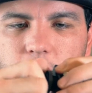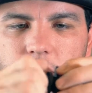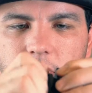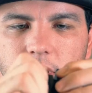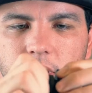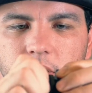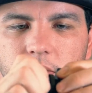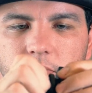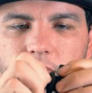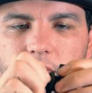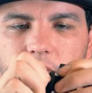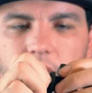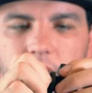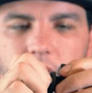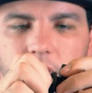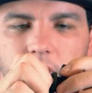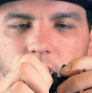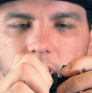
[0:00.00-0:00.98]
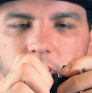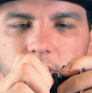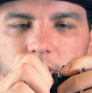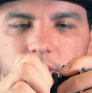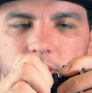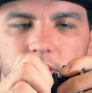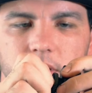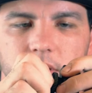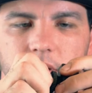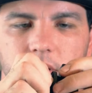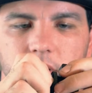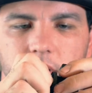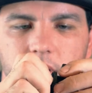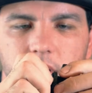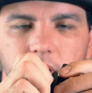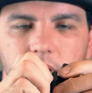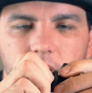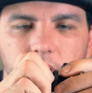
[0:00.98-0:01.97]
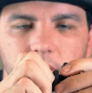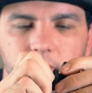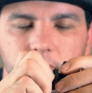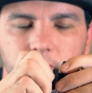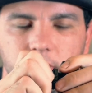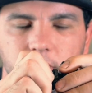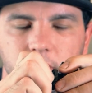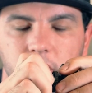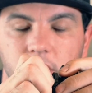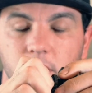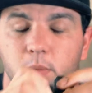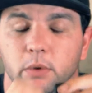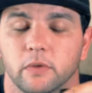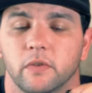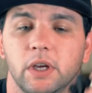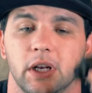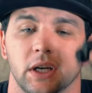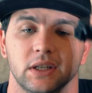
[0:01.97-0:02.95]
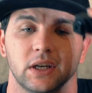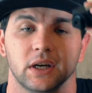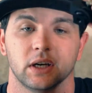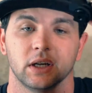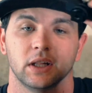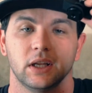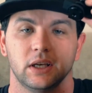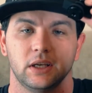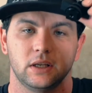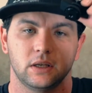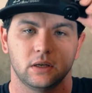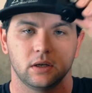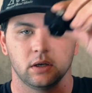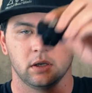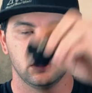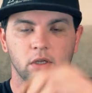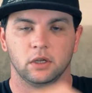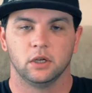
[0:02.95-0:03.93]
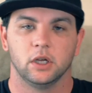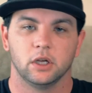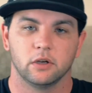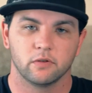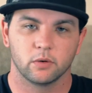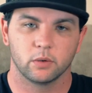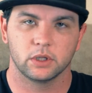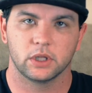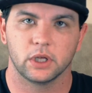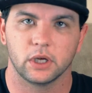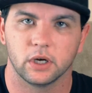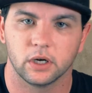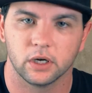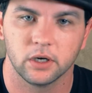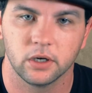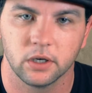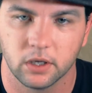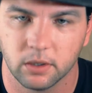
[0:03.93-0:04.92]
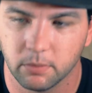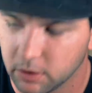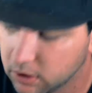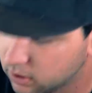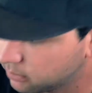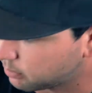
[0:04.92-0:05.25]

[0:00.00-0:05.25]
helpful little lights. They don't provide a ton of light for what they are, but the